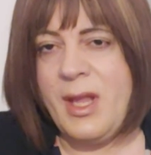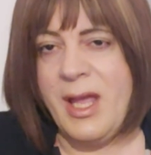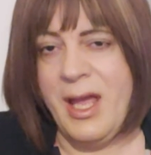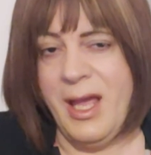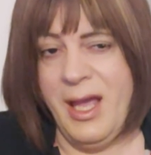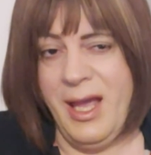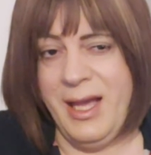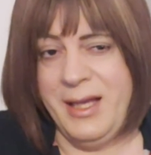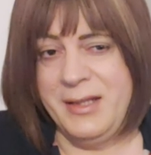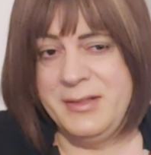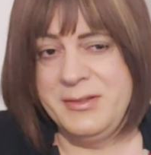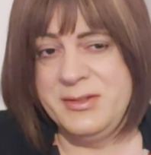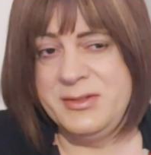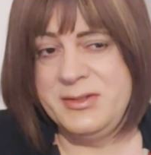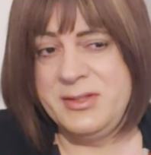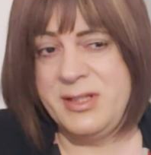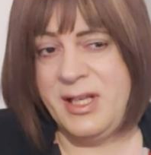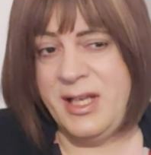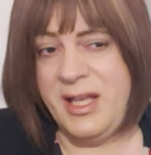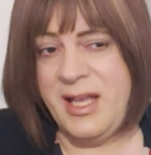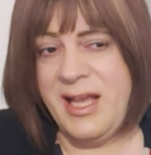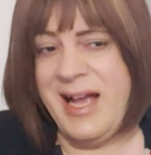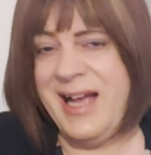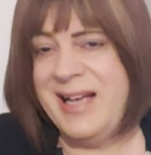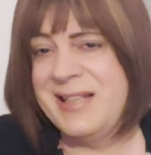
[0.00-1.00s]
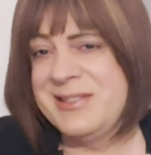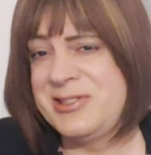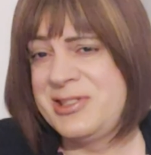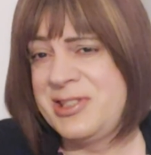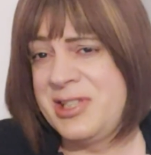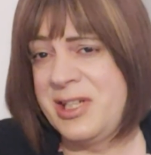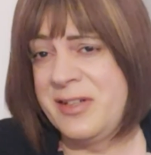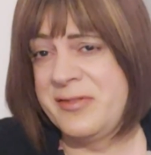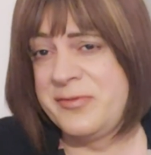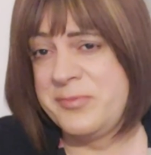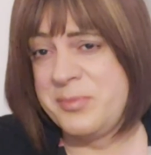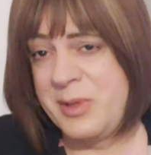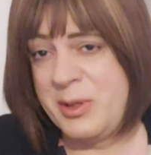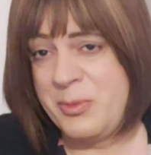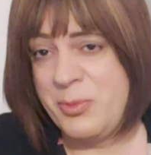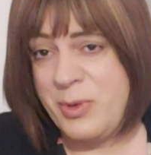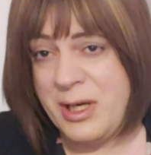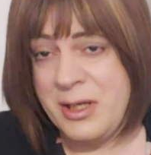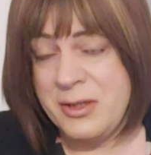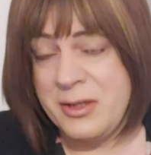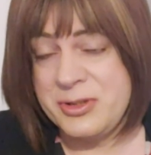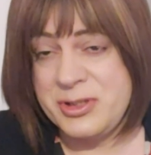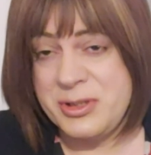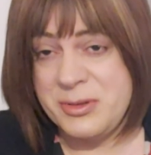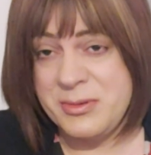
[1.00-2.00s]
And it has served me
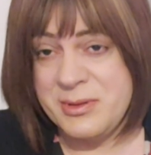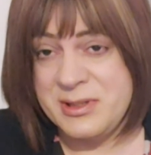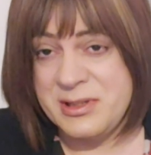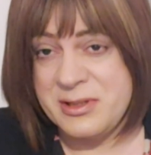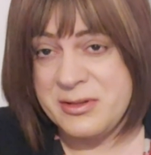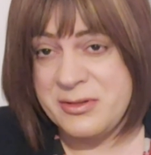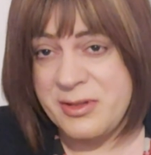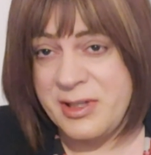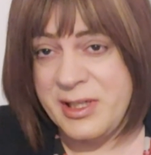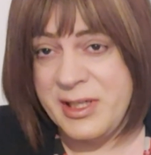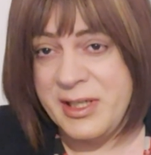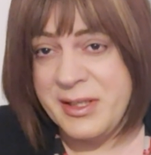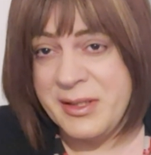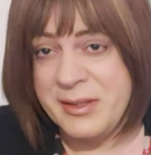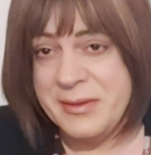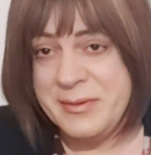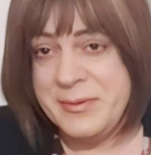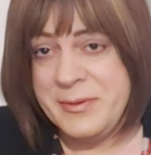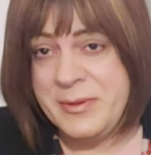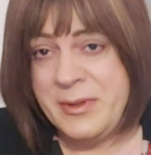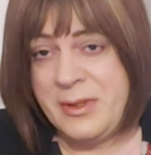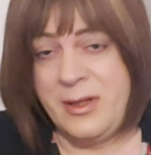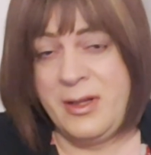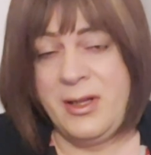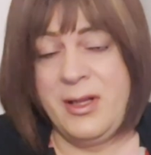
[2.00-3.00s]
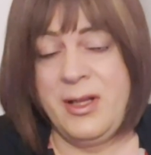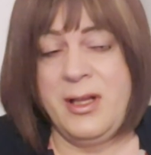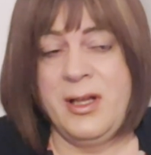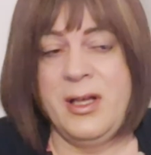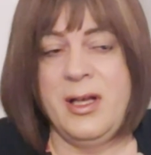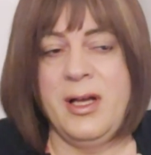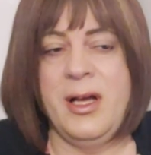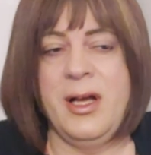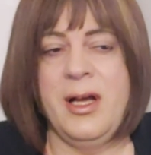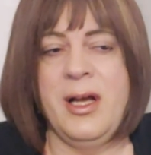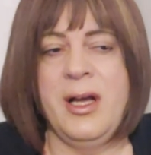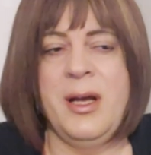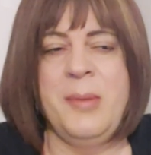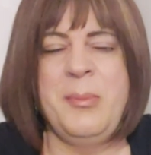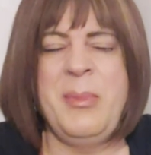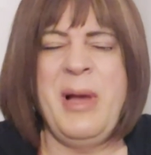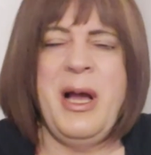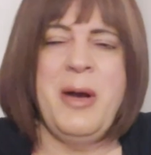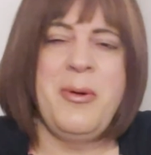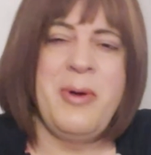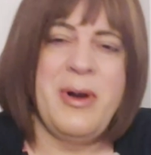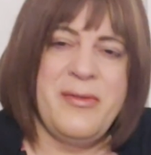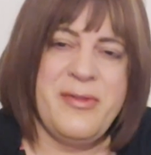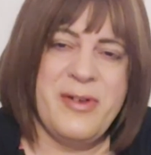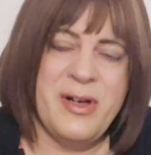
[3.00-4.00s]
well to a degree.
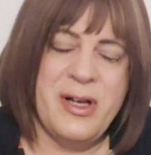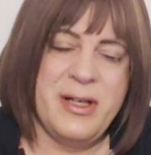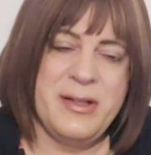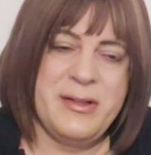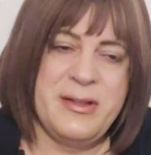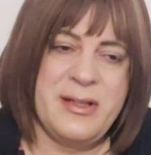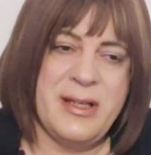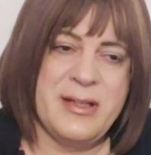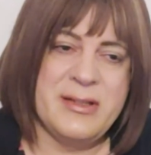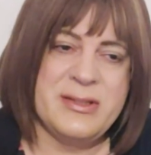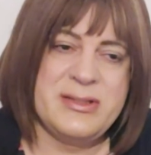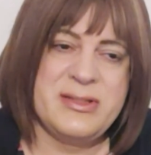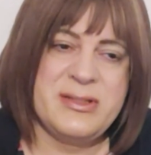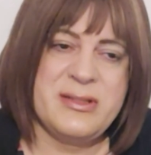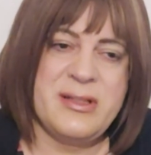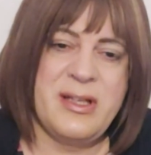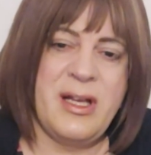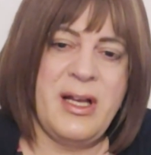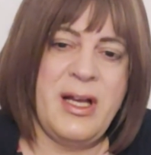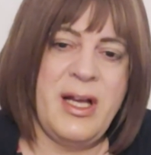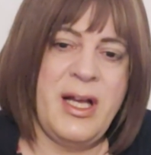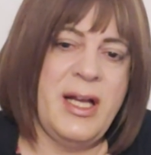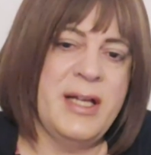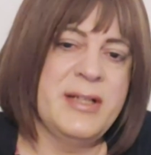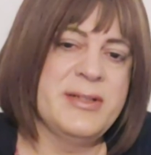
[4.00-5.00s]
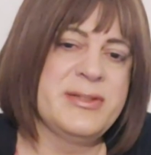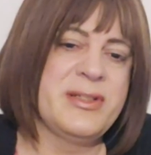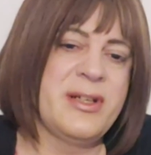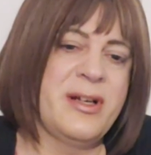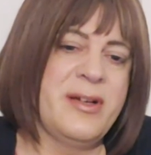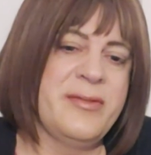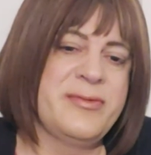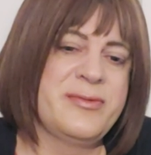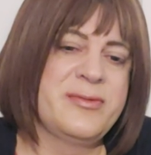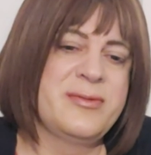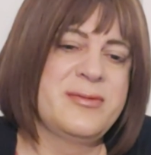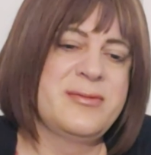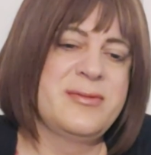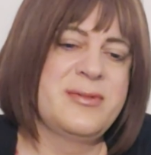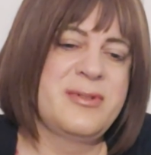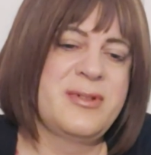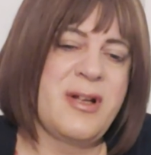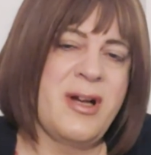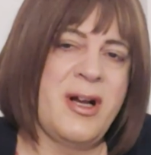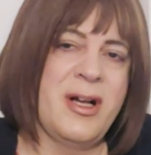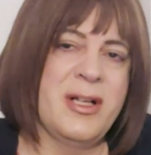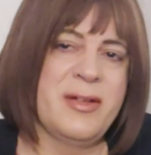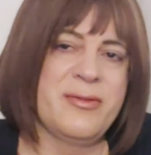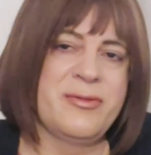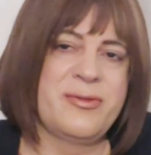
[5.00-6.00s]
However, as I've
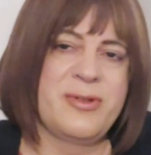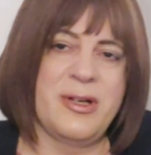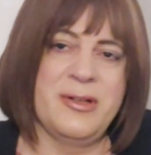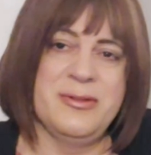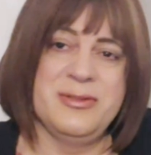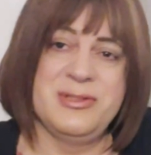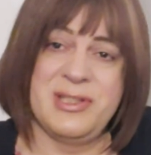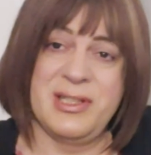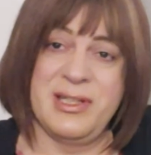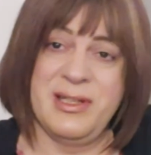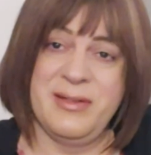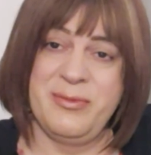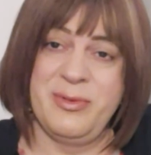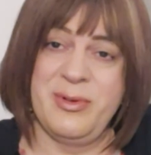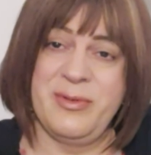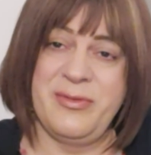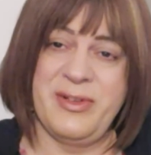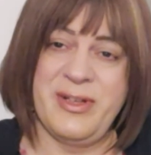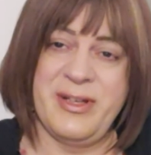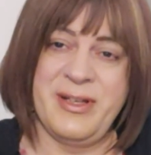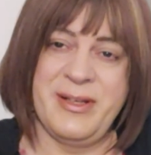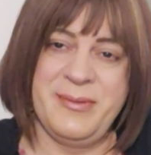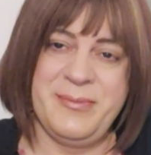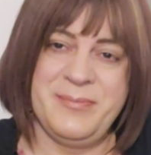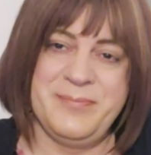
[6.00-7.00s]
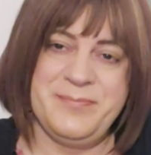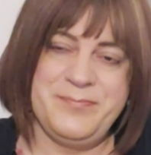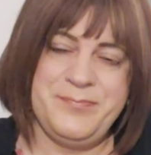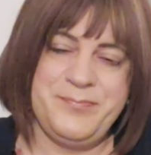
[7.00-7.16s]
kind of grown to live with it,